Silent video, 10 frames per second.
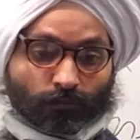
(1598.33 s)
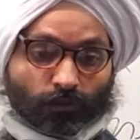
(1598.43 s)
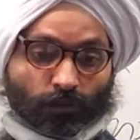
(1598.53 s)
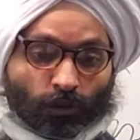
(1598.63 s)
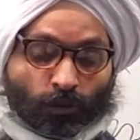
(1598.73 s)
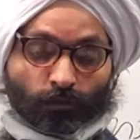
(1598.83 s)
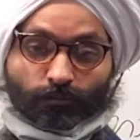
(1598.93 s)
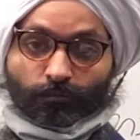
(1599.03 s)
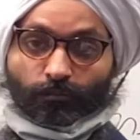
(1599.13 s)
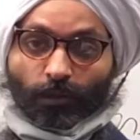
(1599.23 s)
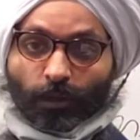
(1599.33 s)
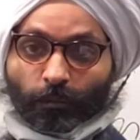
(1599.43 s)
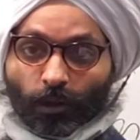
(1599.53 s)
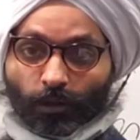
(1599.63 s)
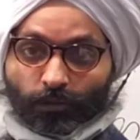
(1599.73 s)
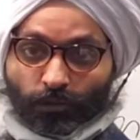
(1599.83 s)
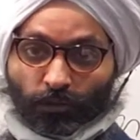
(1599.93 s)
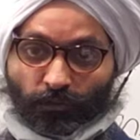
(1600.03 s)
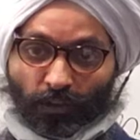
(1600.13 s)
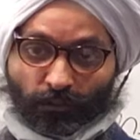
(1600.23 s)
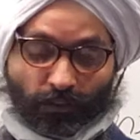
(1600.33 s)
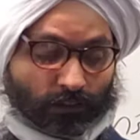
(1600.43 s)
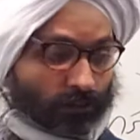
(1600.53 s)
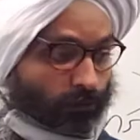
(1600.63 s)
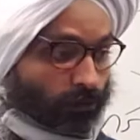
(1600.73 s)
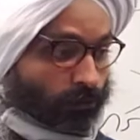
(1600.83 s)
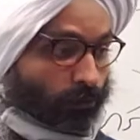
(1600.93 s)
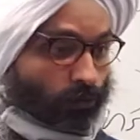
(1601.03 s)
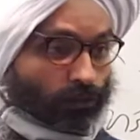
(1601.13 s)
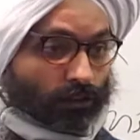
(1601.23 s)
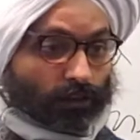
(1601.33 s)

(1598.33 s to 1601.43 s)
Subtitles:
So, my apologies if I offended, misspoke.